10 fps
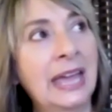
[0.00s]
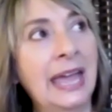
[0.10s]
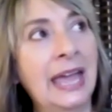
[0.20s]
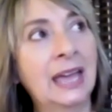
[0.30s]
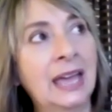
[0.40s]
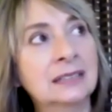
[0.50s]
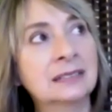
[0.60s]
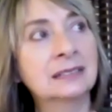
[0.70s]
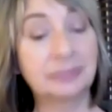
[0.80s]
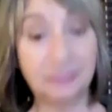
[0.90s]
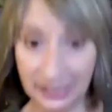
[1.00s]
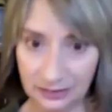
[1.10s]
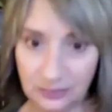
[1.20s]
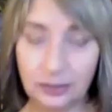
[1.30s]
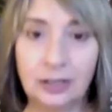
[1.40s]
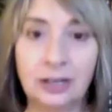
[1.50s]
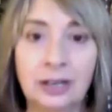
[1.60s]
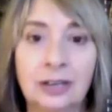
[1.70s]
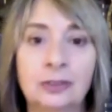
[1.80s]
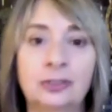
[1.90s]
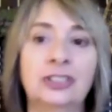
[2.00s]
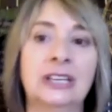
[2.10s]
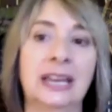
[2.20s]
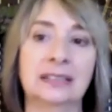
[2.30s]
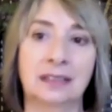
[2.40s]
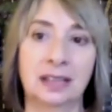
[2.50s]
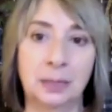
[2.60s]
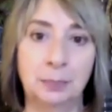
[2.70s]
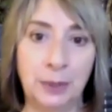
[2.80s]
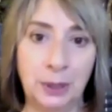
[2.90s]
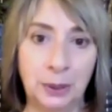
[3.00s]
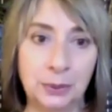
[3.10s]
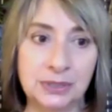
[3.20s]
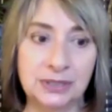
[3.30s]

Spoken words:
and finds her. She gets on the boat,